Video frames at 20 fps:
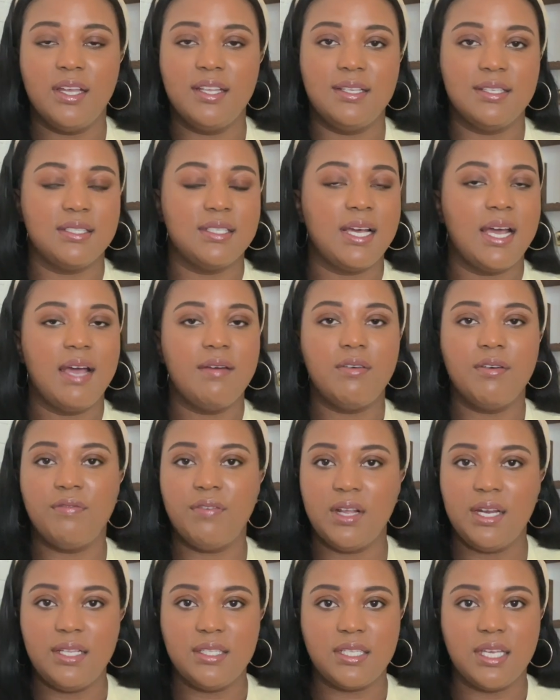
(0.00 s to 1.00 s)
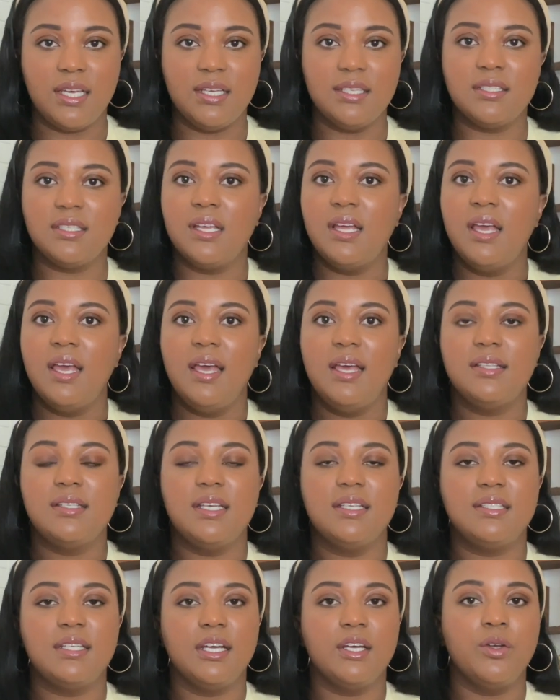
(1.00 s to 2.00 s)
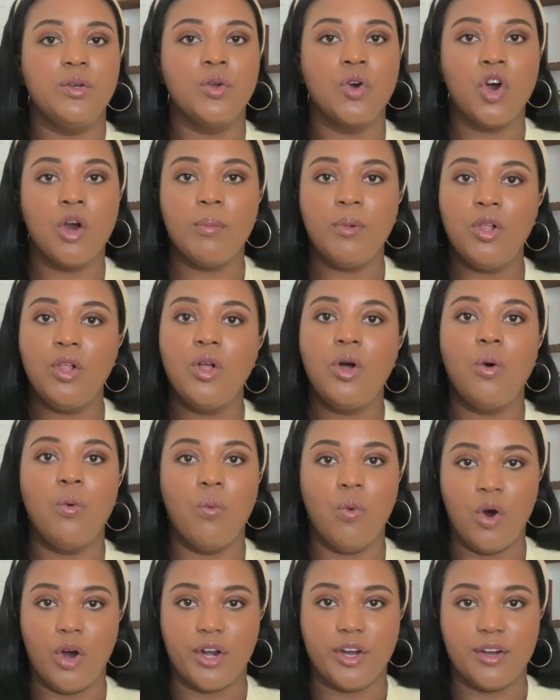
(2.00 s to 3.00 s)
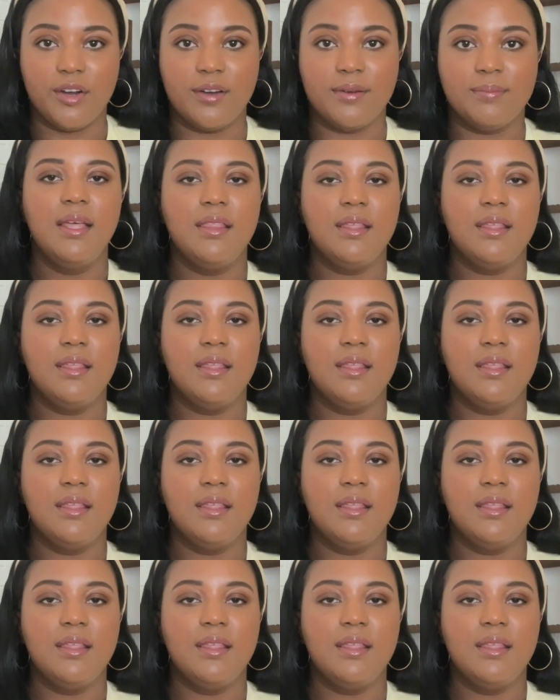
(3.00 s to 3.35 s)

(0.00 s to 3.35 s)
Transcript: It does not have a funny taste. It tastes like normal water.